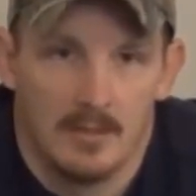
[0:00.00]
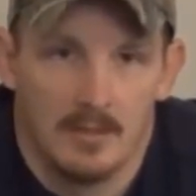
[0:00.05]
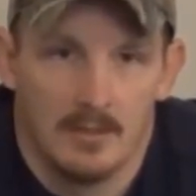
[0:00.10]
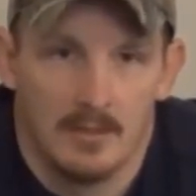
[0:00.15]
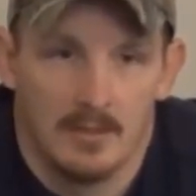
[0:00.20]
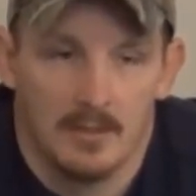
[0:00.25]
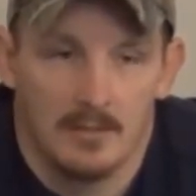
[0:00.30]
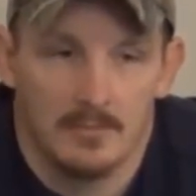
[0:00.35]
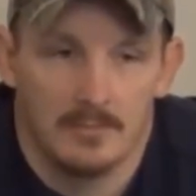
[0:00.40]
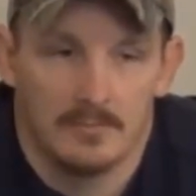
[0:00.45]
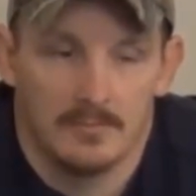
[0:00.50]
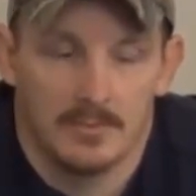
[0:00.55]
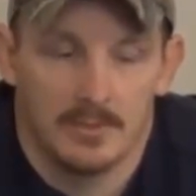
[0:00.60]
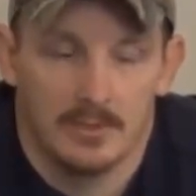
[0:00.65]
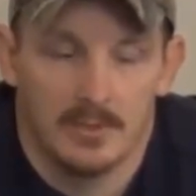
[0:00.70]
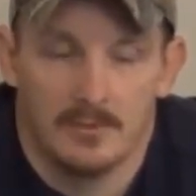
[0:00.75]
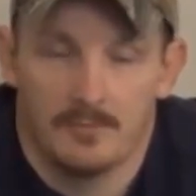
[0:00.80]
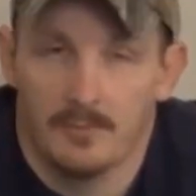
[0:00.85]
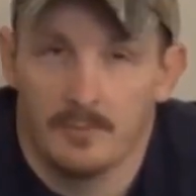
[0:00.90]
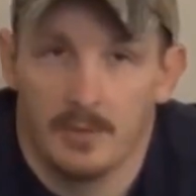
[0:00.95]

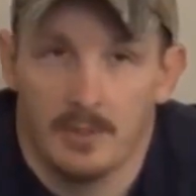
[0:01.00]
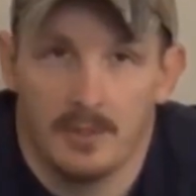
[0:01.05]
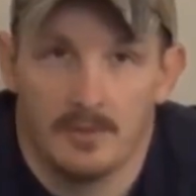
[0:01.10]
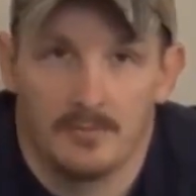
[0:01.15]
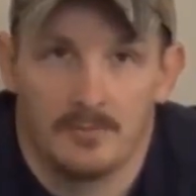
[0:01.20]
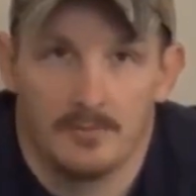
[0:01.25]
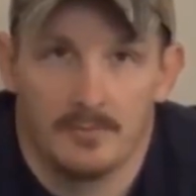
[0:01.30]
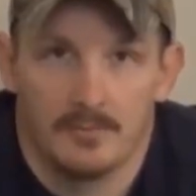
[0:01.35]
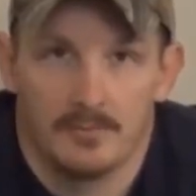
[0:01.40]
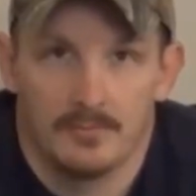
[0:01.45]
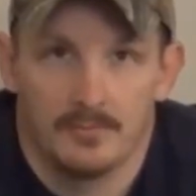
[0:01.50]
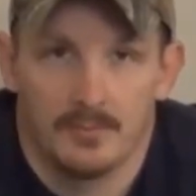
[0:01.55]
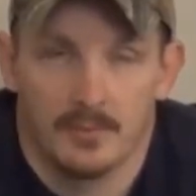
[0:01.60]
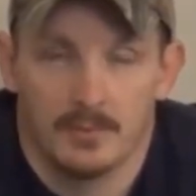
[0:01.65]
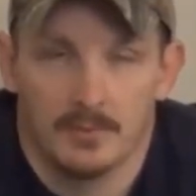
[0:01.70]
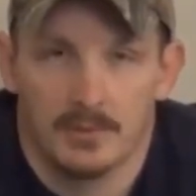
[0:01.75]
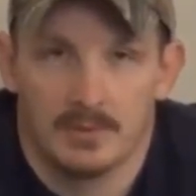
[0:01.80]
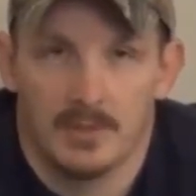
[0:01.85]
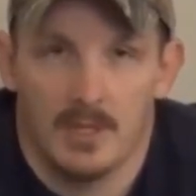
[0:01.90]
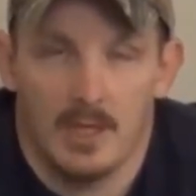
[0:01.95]
The fluff
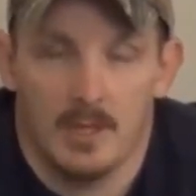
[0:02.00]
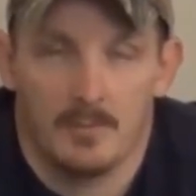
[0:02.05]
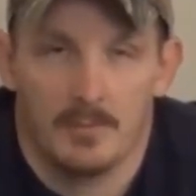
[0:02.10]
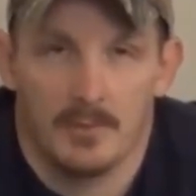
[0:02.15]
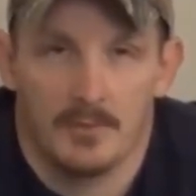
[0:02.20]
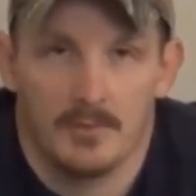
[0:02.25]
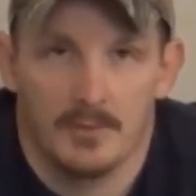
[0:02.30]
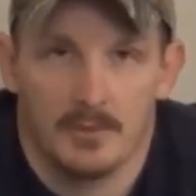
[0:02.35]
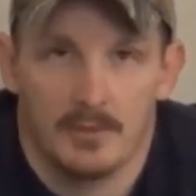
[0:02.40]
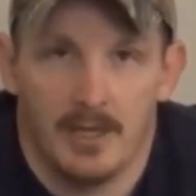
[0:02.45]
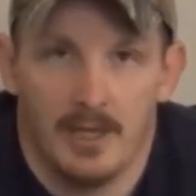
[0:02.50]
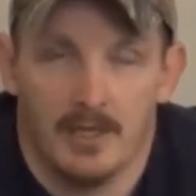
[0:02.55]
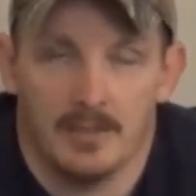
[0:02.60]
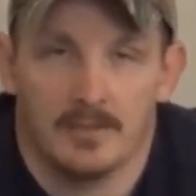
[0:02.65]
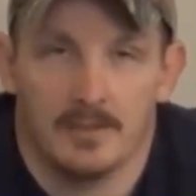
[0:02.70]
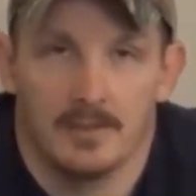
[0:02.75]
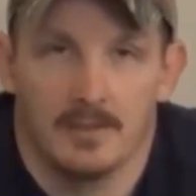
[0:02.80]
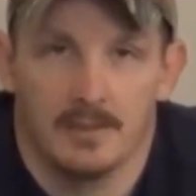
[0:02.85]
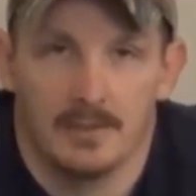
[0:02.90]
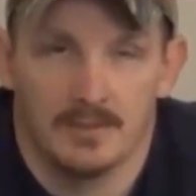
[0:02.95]
from the top of the
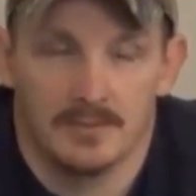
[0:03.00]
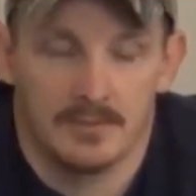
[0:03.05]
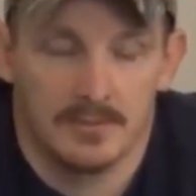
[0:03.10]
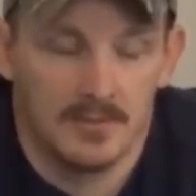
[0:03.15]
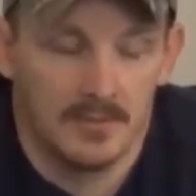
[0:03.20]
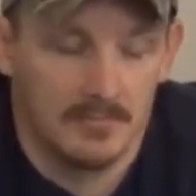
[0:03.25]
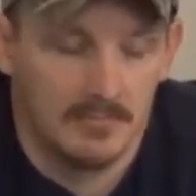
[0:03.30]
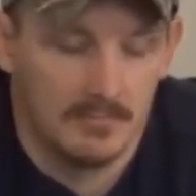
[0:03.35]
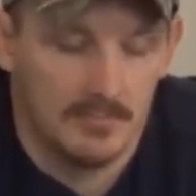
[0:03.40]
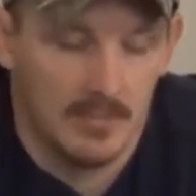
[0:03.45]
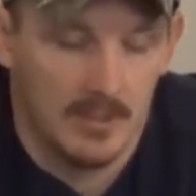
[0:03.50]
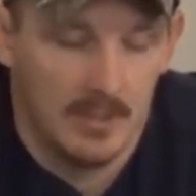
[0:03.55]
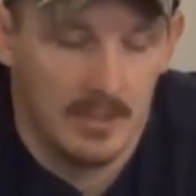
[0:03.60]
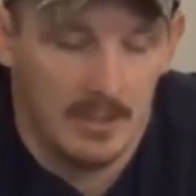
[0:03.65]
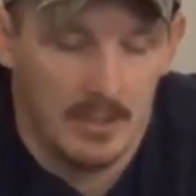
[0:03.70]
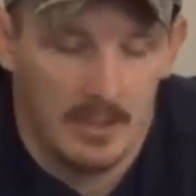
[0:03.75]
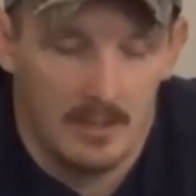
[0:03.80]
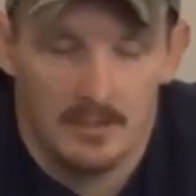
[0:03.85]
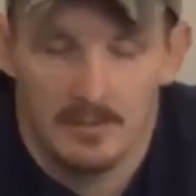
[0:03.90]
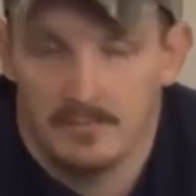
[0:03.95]
cattails.
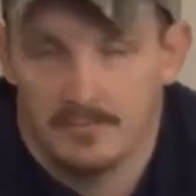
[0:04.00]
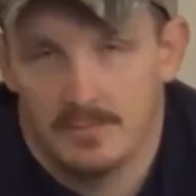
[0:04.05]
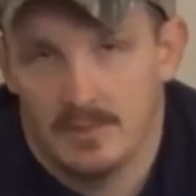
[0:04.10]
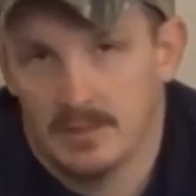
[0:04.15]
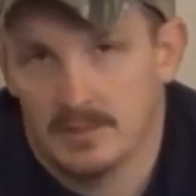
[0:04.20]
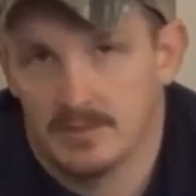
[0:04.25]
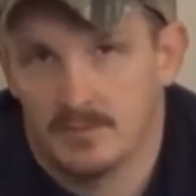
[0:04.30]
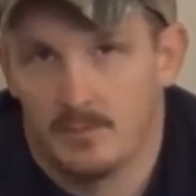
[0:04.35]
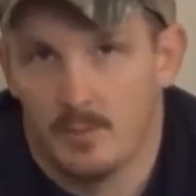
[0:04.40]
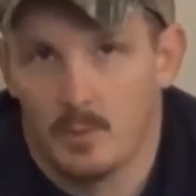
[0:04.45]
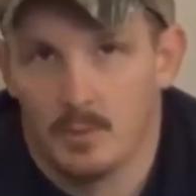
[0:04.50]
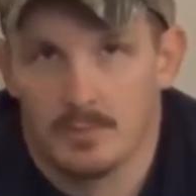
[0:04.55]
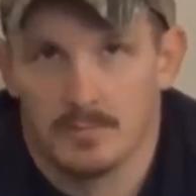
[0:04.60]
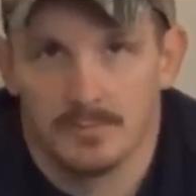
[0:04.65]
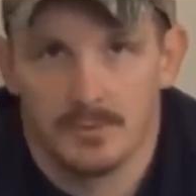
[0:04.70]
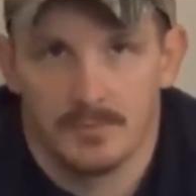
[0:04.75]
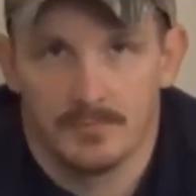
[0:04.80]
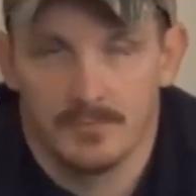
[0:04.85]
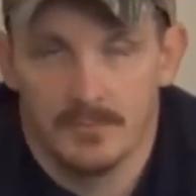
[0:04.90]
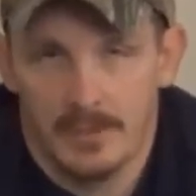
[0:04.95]
That's
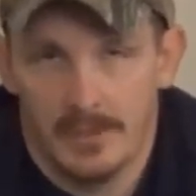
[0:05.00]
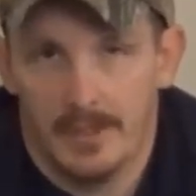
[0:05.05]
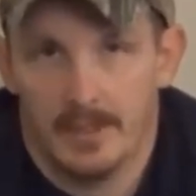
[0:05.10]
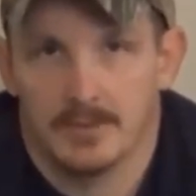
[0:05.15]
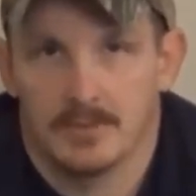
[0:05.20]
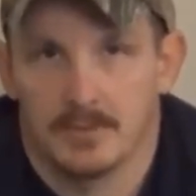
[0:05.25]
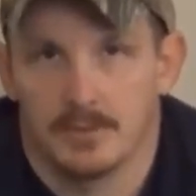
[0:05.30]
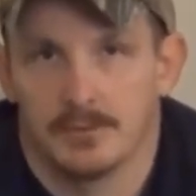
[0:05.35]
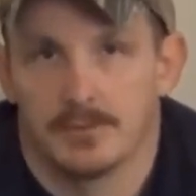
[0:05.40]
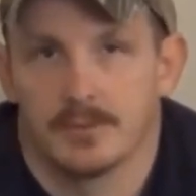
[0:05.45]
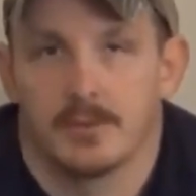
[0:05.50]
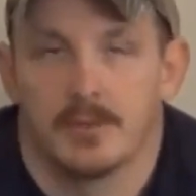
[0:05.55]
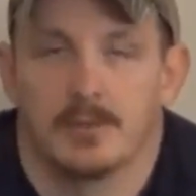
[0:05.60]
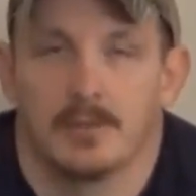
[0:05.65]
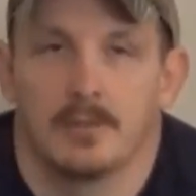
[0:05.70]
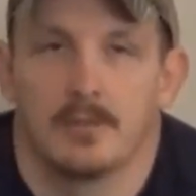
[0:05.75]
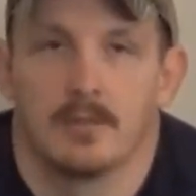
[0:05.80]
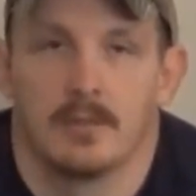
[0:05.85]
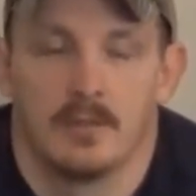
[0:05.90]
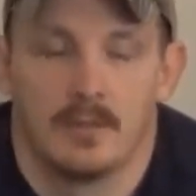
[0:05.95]
forms of natural
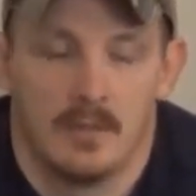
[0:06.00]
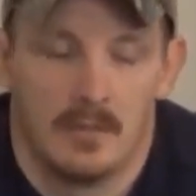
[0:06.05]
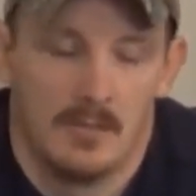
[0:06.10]
tinder.